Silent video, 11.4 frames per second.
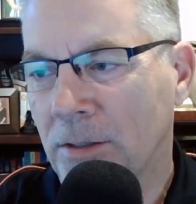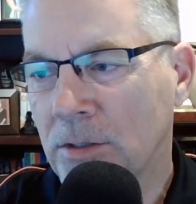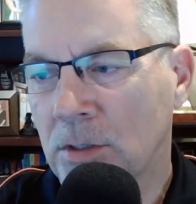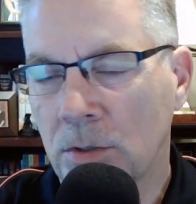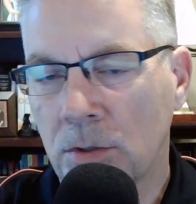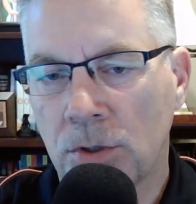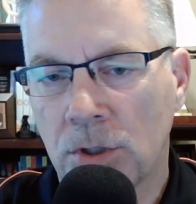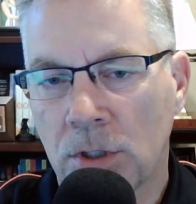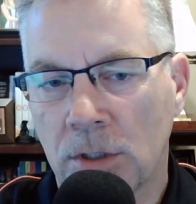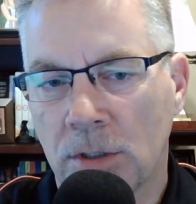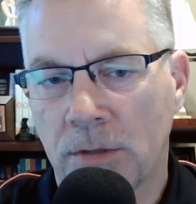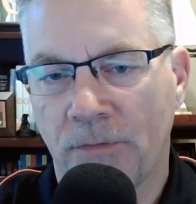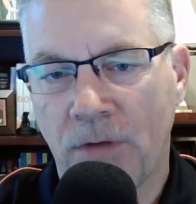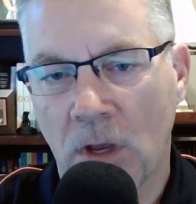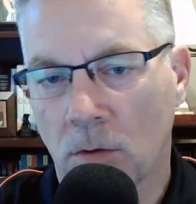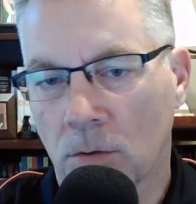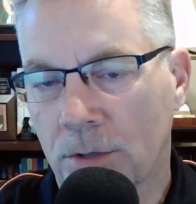solution,
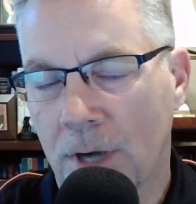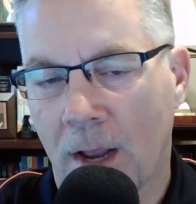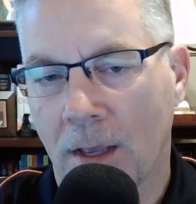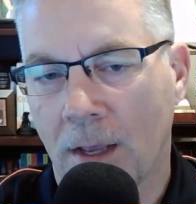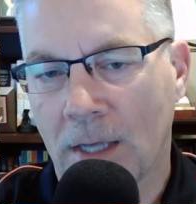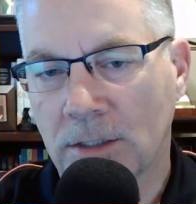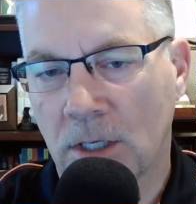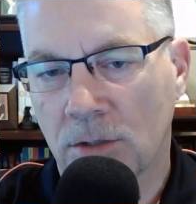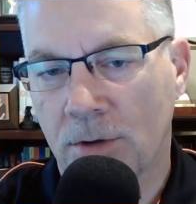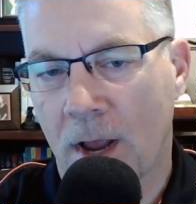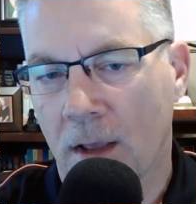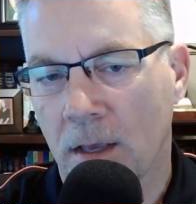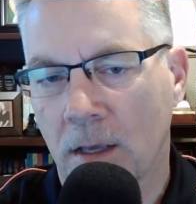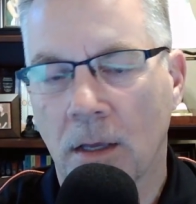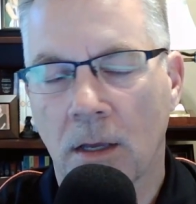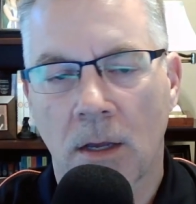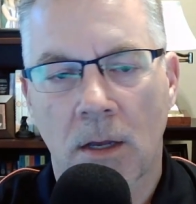vehicle tracking, asset
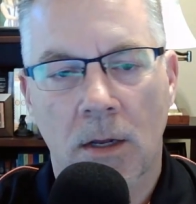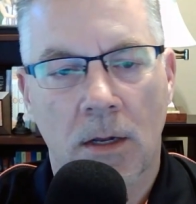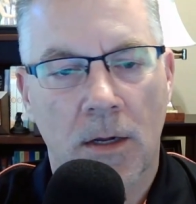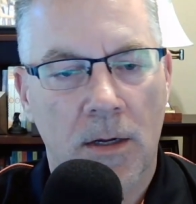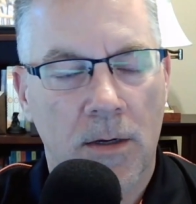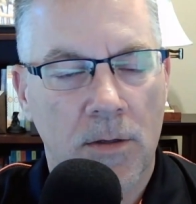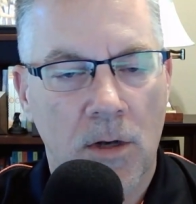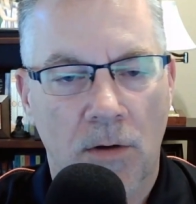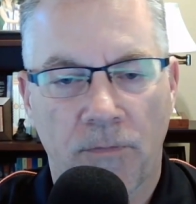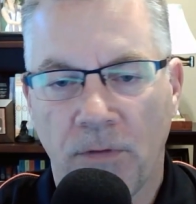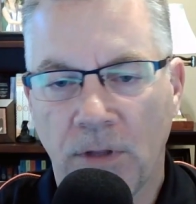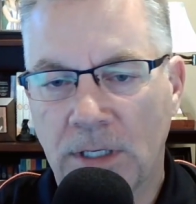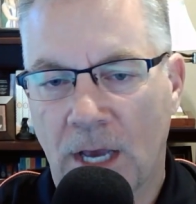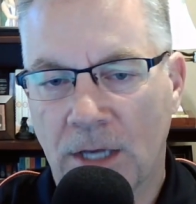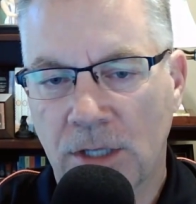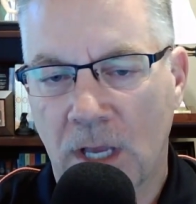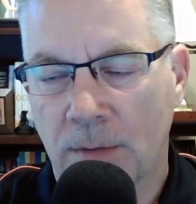tracking, fleet
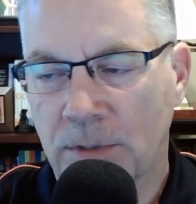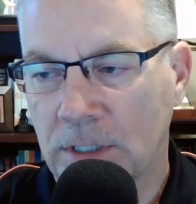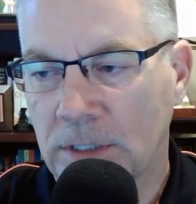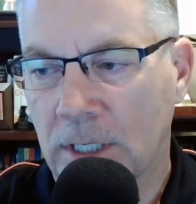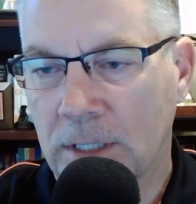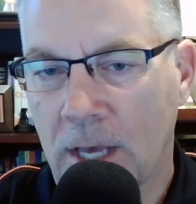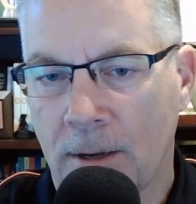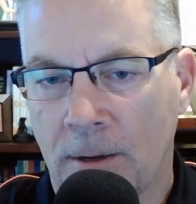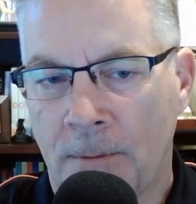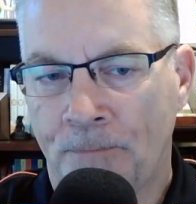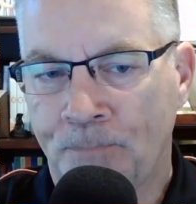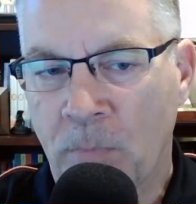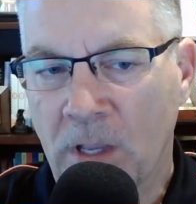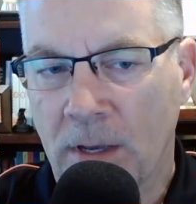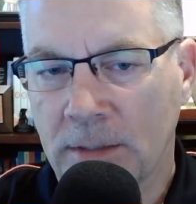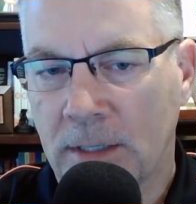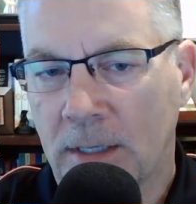dash cams, things like that,
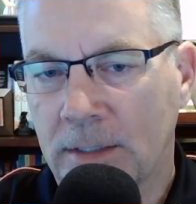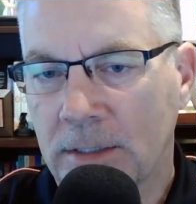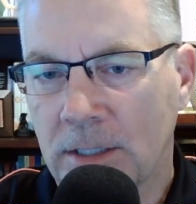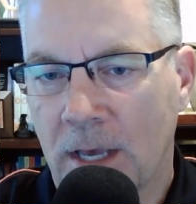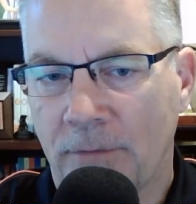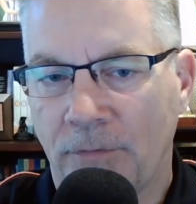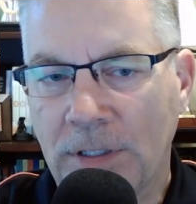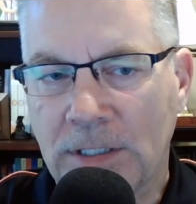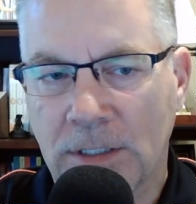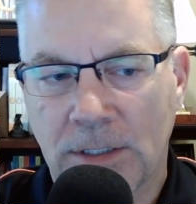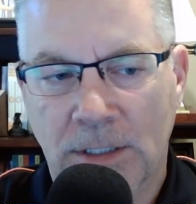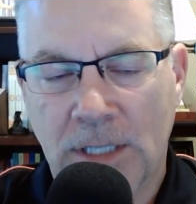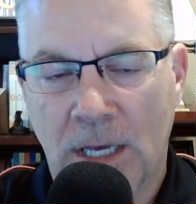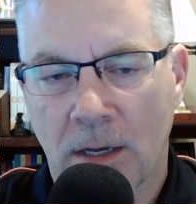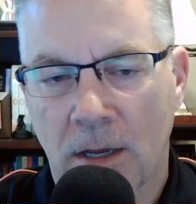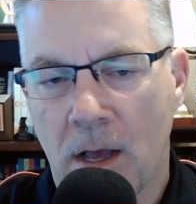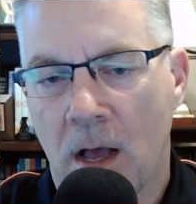contact us at
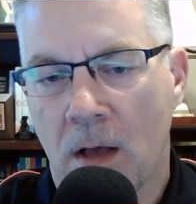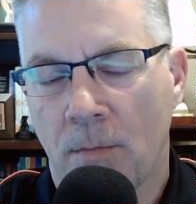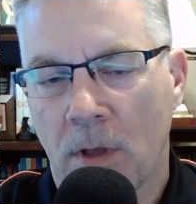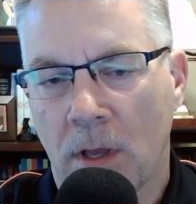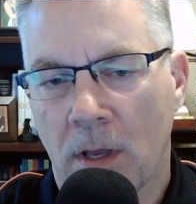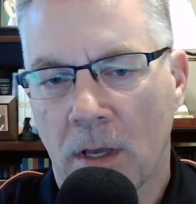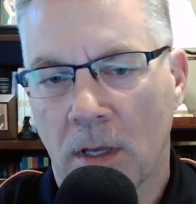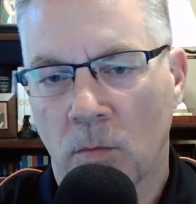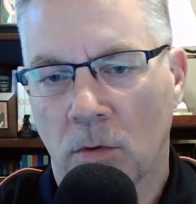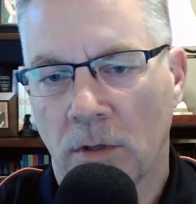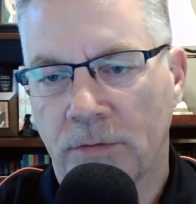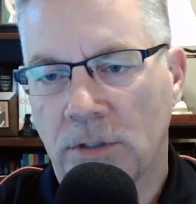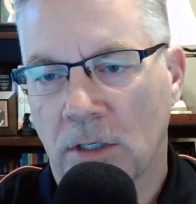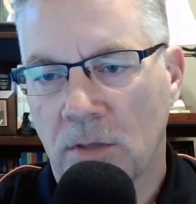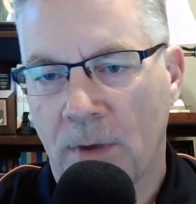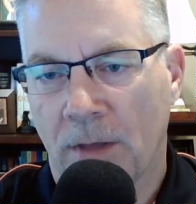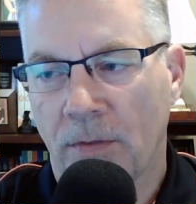fleetistics.com, and we'll love to talk
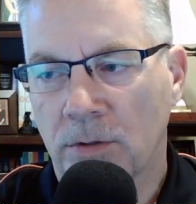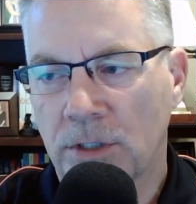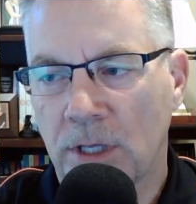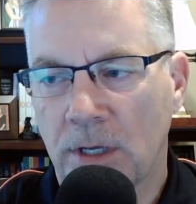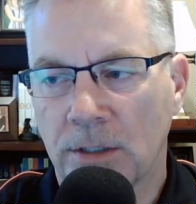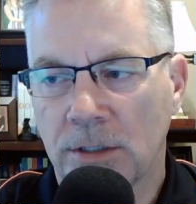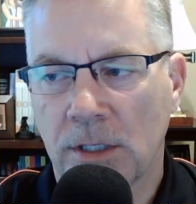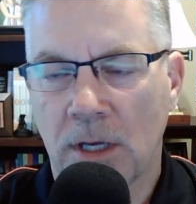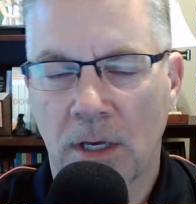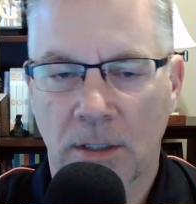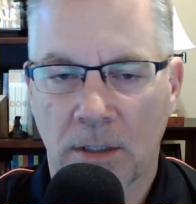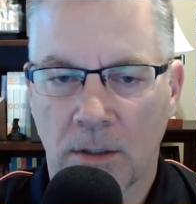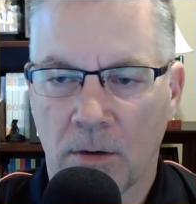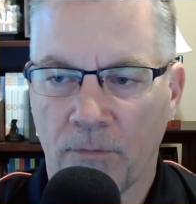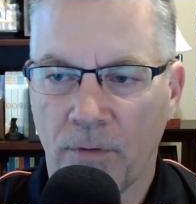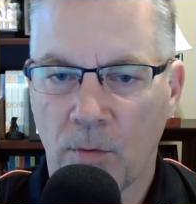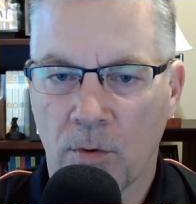to you about those things. And
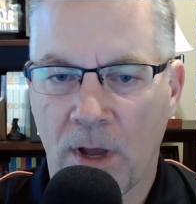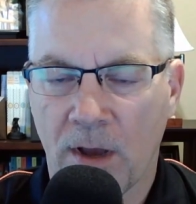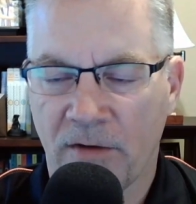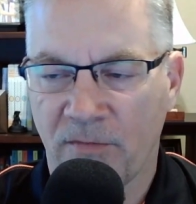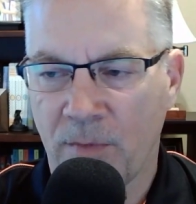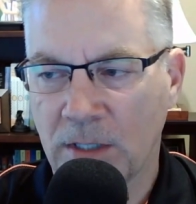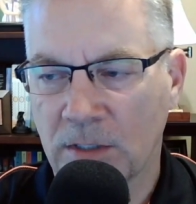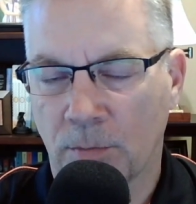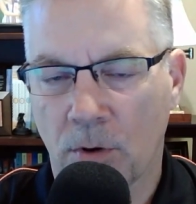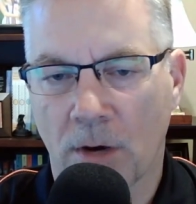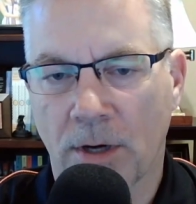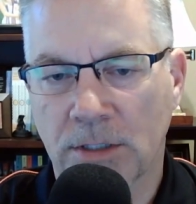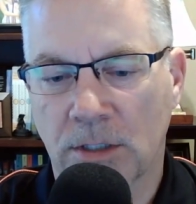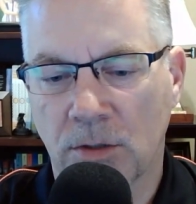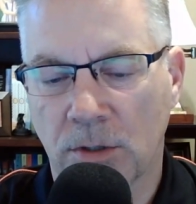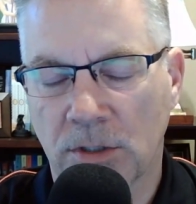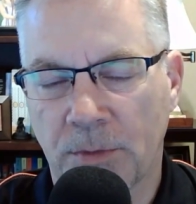hopefully we'll have made some progress on
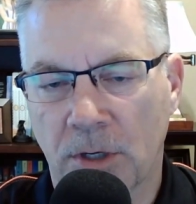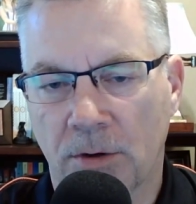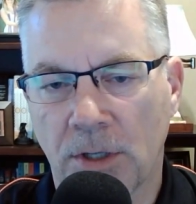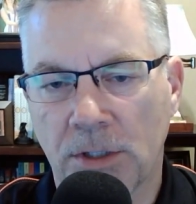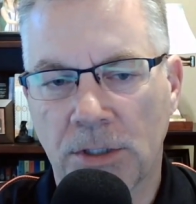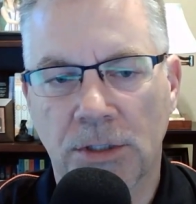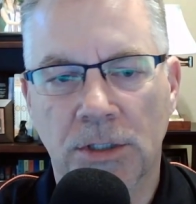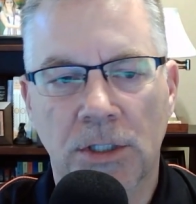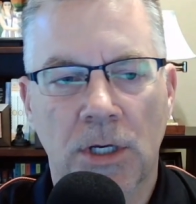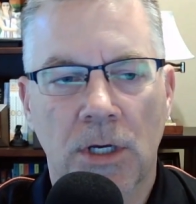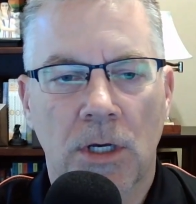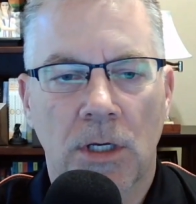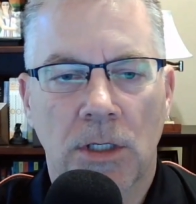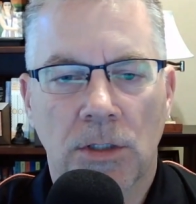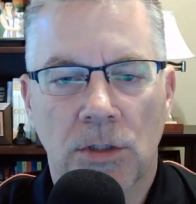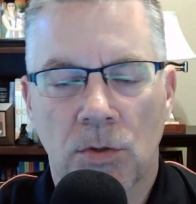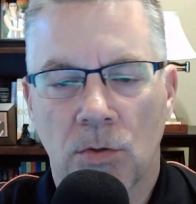doing some integrations
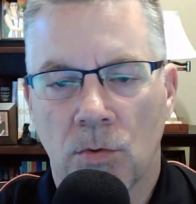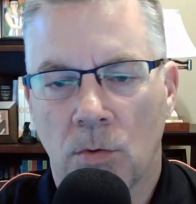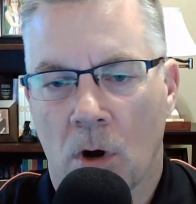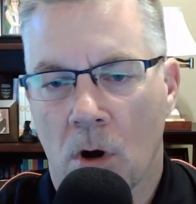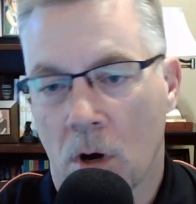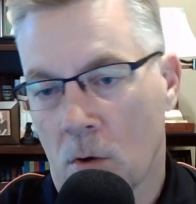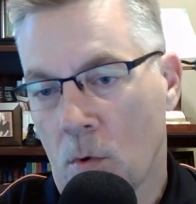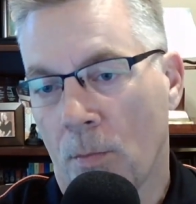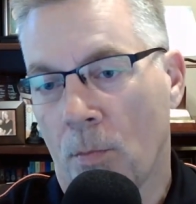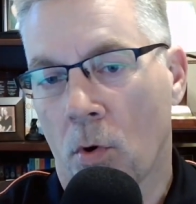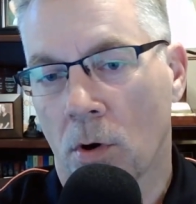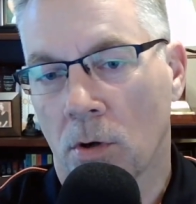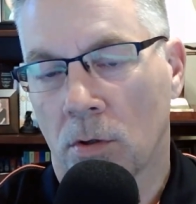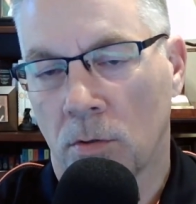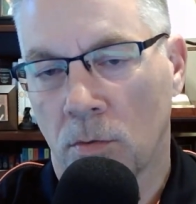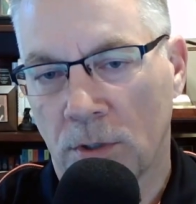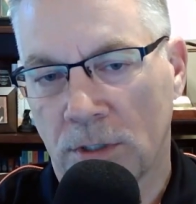into our web
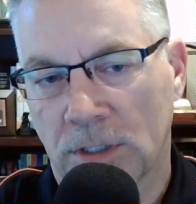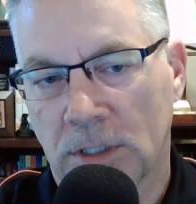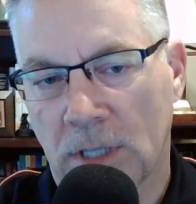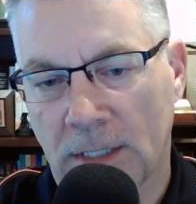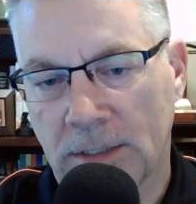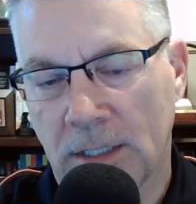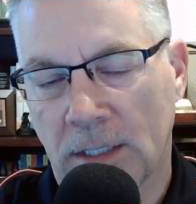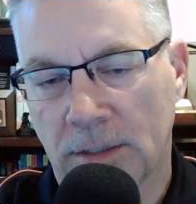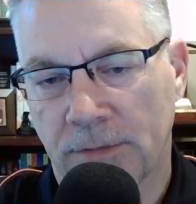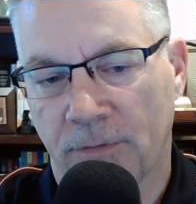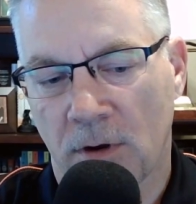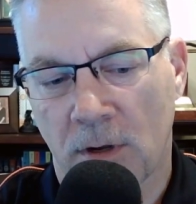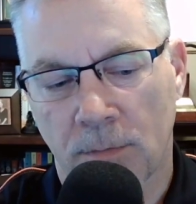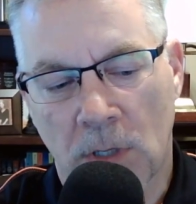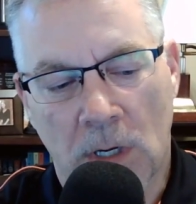portal with this content from